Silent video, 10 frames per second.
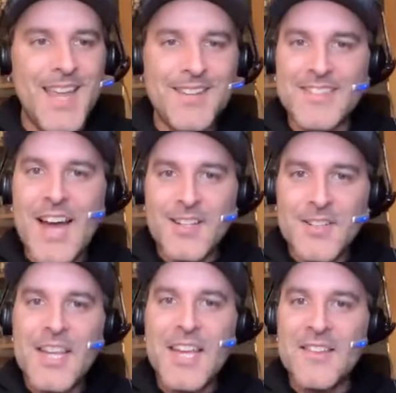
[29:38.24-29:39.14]
it's not
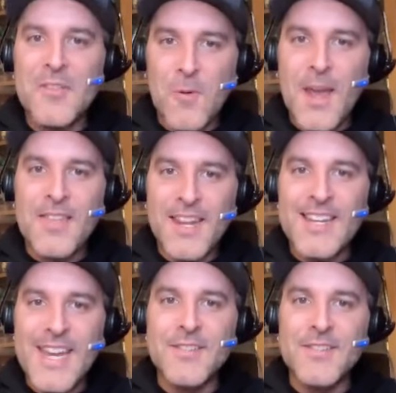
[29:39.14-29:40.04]
clicking the way that it
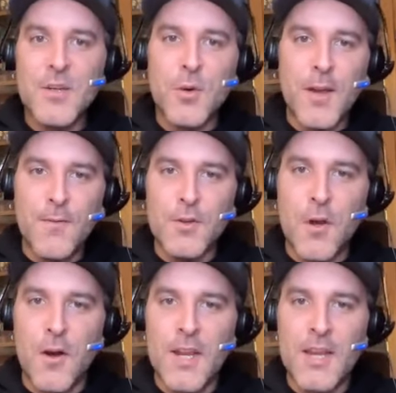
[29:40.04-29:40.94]
needs to if you're
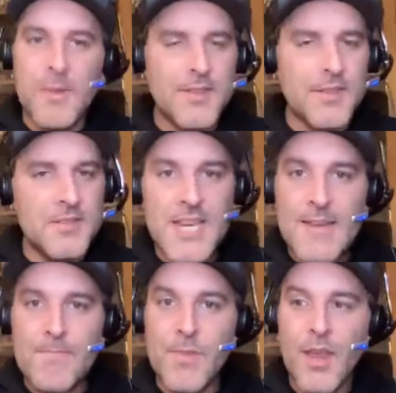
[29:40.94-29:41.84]
talking about this
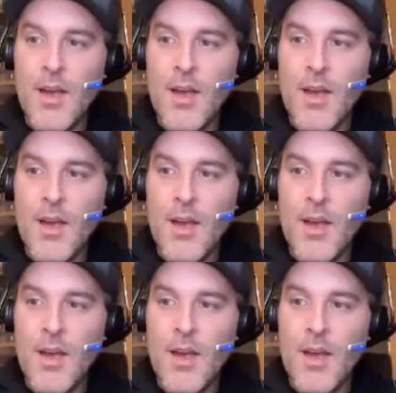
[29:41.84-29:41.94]
team